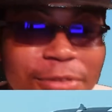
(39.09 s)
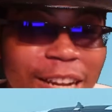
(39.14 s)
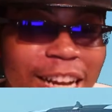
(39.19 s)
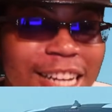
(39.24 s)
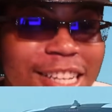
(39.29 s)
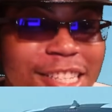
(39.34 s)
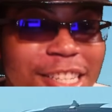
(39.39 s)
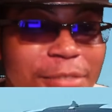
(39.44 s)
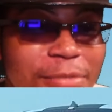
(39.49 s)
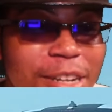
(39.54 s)
We
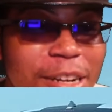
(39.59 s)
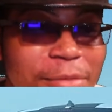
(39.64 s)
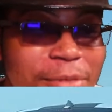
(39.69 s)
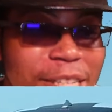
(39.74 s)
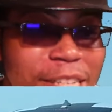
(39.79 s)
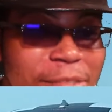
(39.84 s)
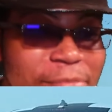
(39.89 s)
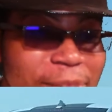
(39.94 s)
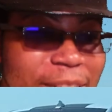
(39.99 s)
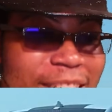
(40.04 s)
got something coming
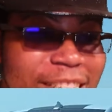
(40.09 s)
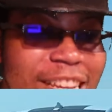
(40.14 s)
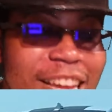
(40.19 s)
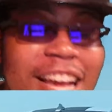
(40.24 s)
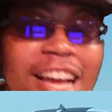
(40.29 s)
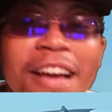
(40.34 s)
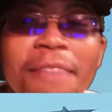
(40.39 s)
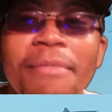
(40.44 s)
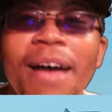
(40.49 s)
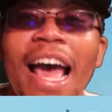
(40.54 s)
in the mix.
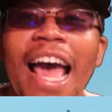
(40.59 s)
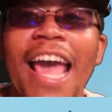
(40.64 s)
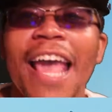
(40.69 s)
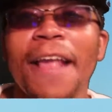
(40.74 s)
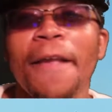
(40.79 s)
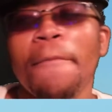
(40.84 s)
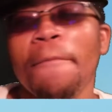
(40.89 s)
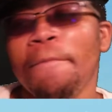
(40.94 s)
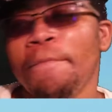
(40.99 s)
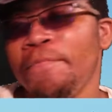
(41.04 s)
But
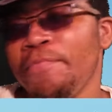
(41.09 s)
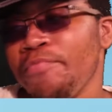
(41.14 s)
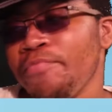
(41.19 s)
hey,